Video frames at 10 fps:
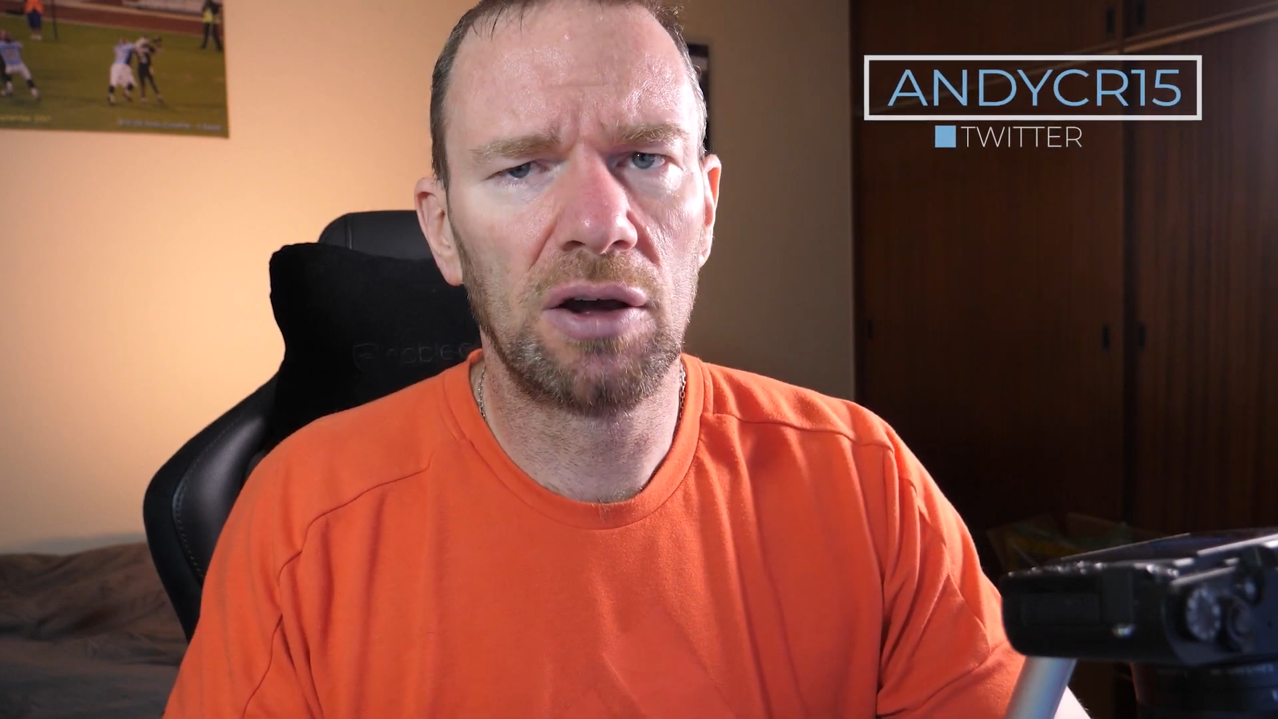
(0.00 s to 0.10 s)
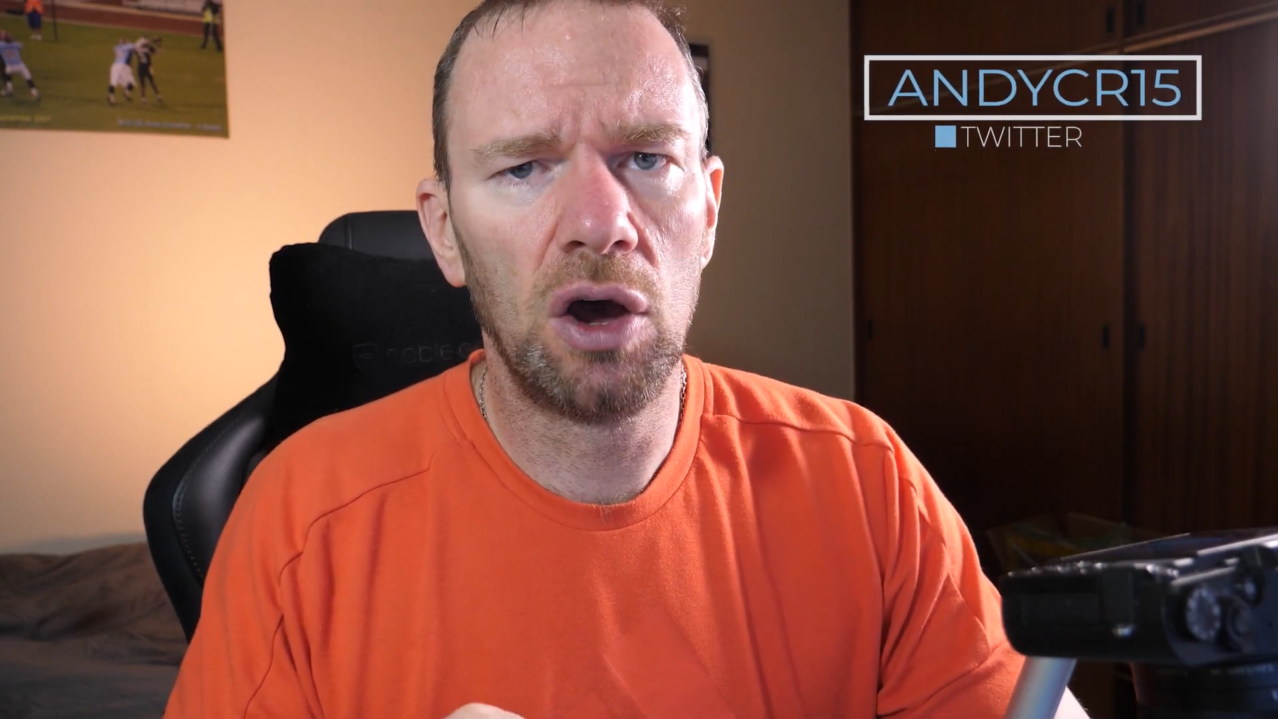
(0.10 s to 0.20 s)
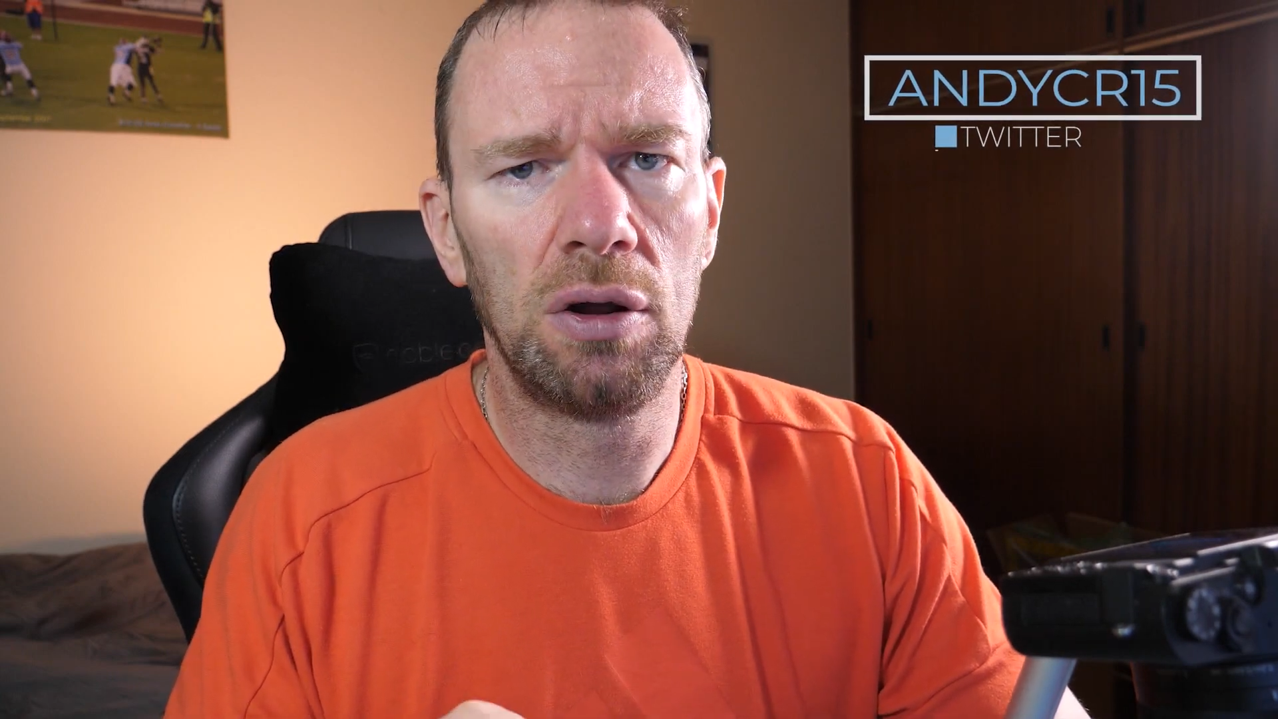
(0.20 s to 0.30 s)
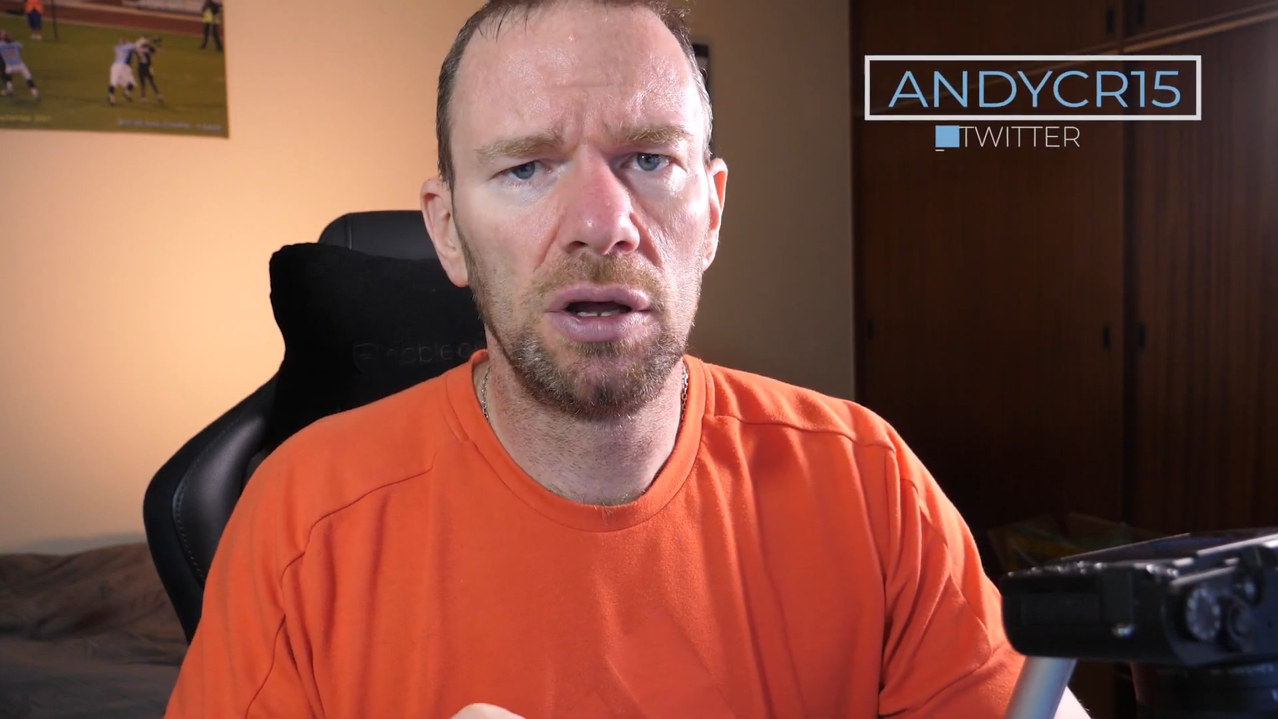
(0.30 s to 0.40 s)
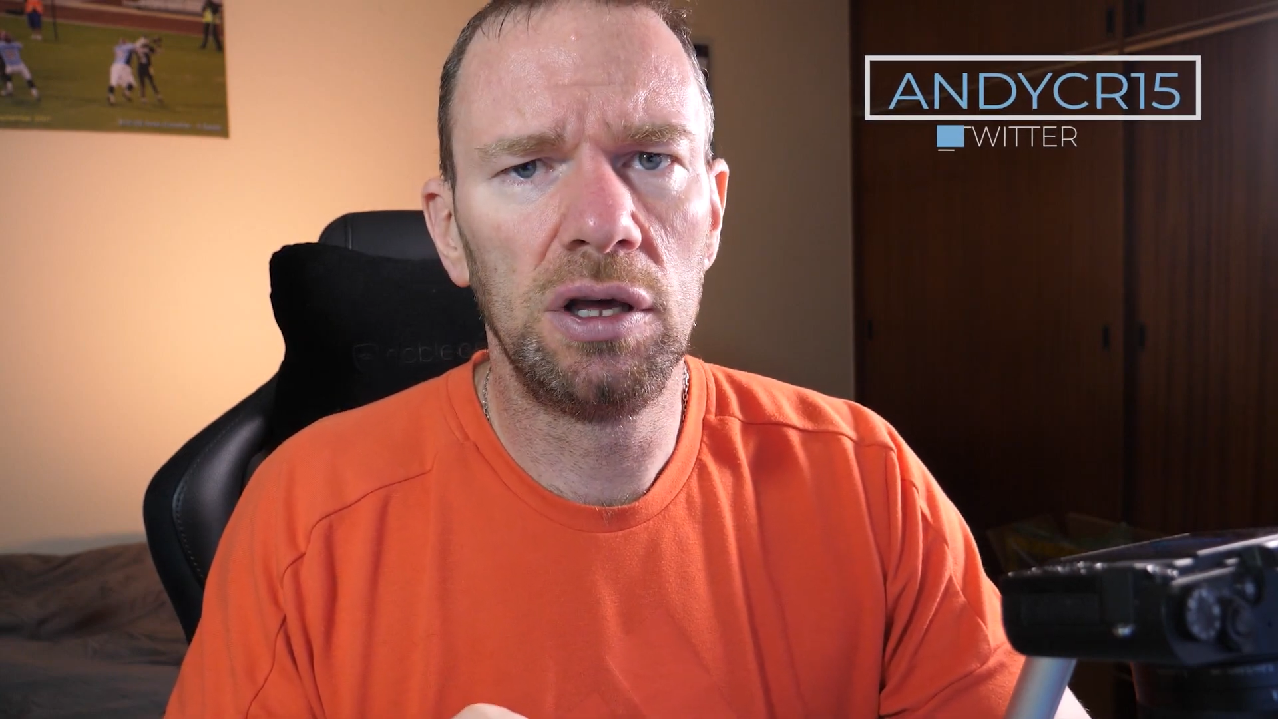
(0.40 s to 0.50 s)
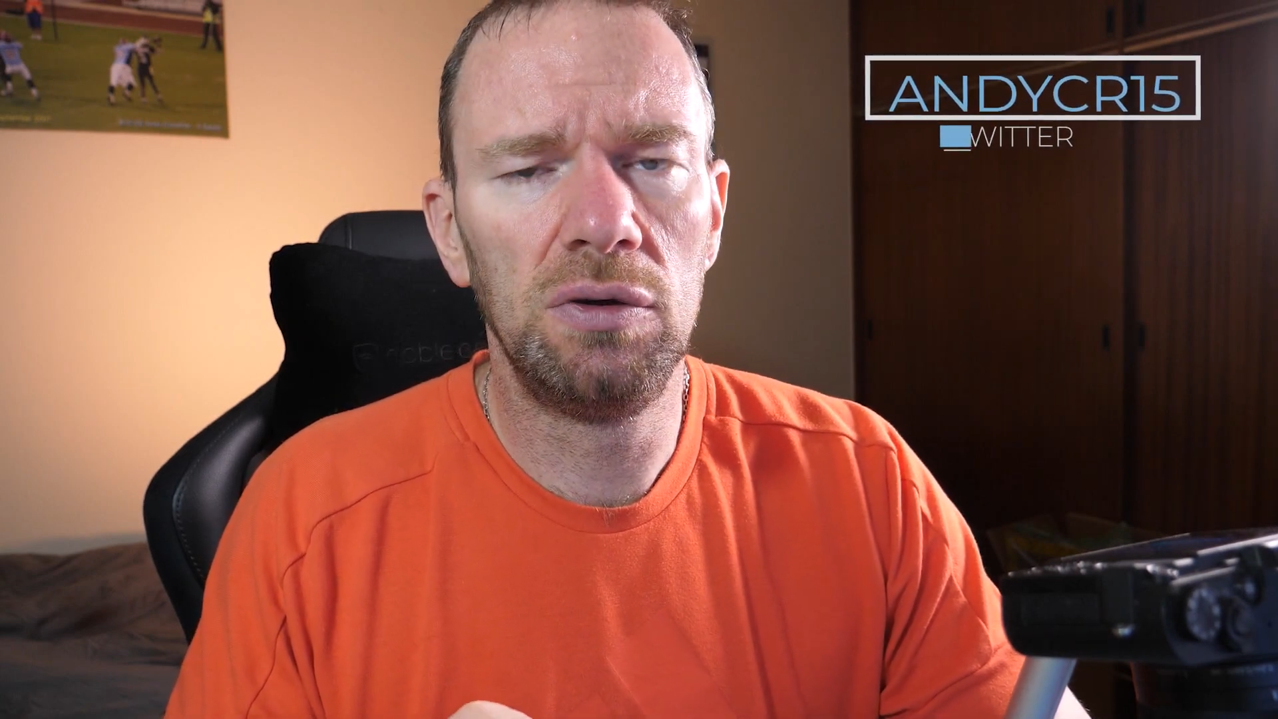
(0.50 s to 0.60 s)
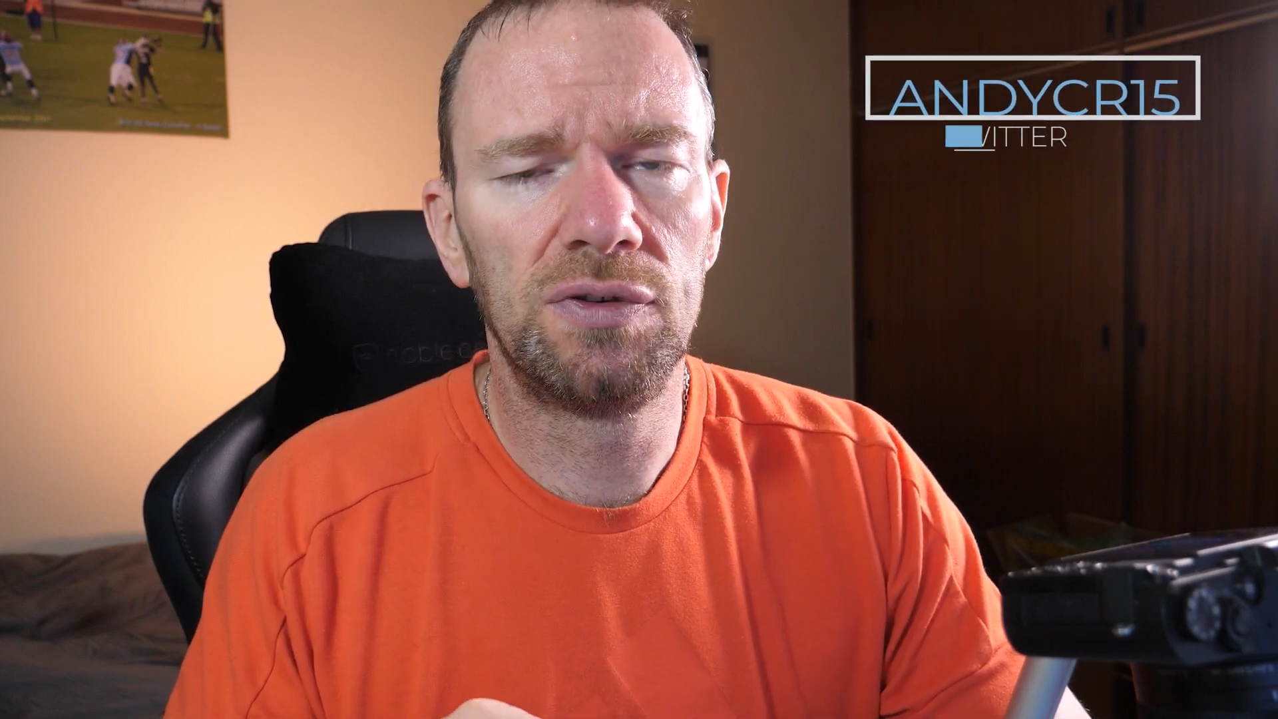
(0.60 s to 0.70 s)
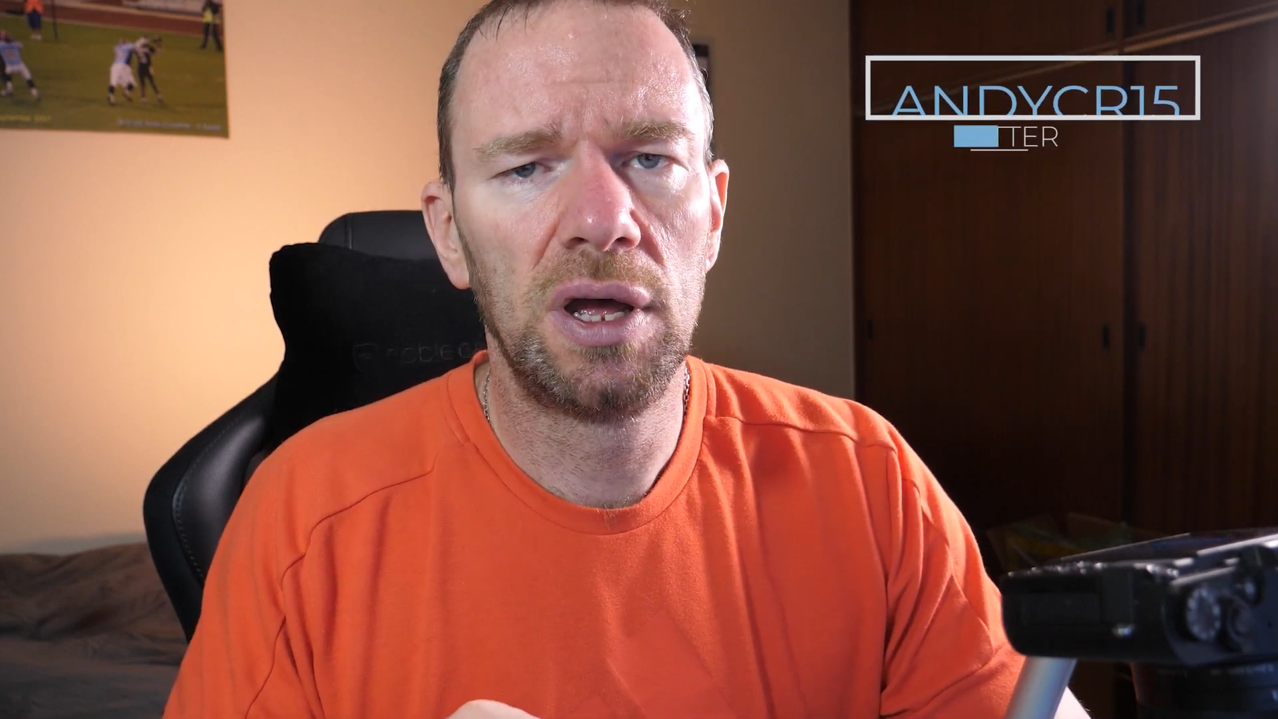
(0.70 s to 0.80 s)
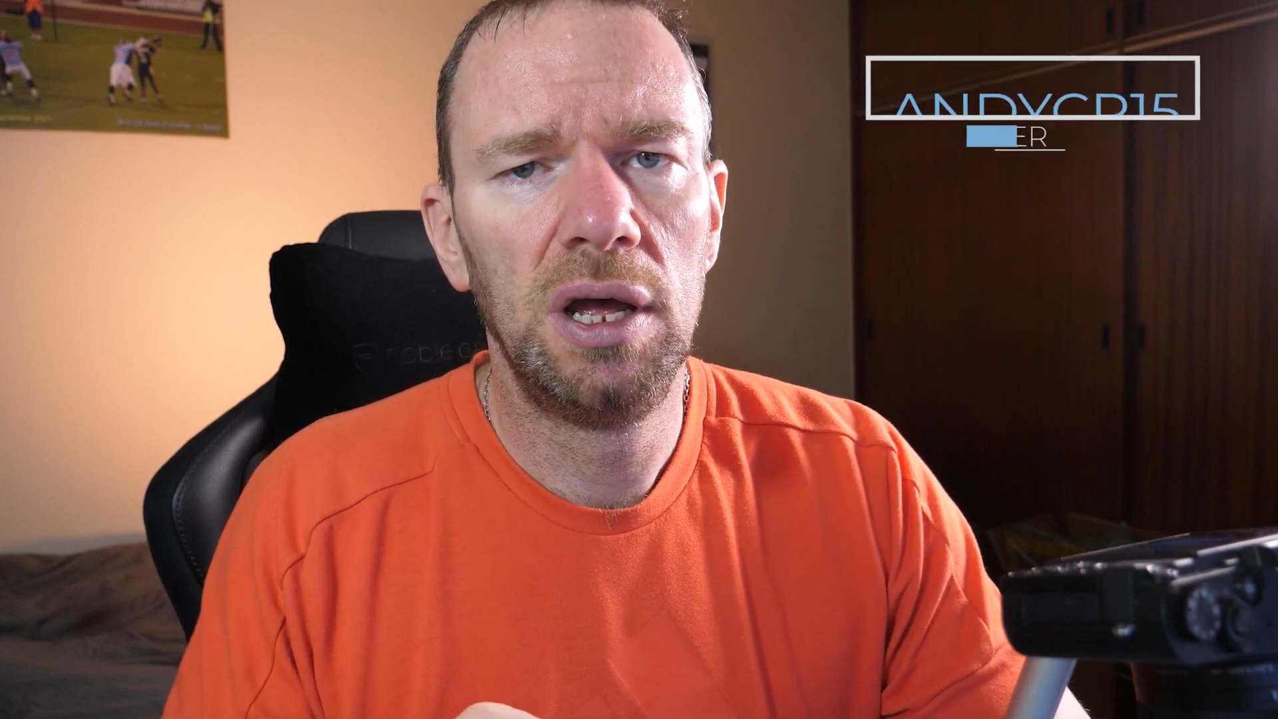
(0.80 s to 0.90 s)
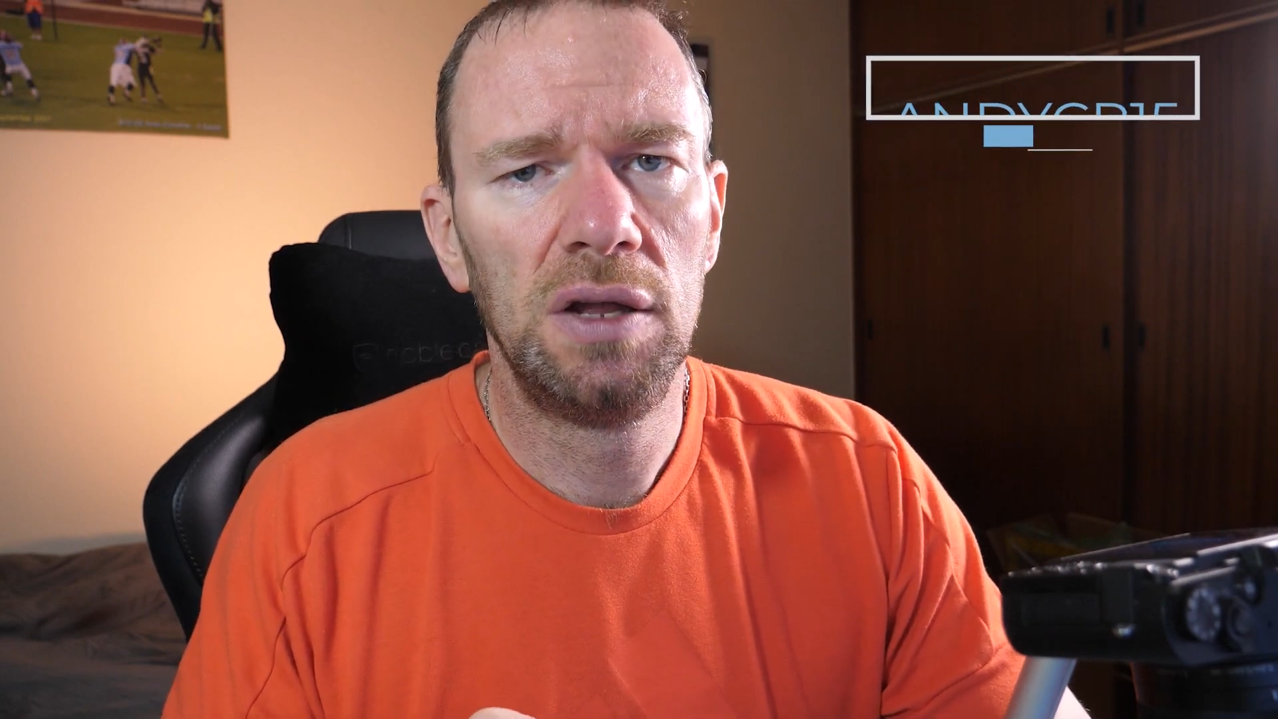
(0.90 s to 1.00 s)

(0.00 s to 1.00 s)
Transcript: code I used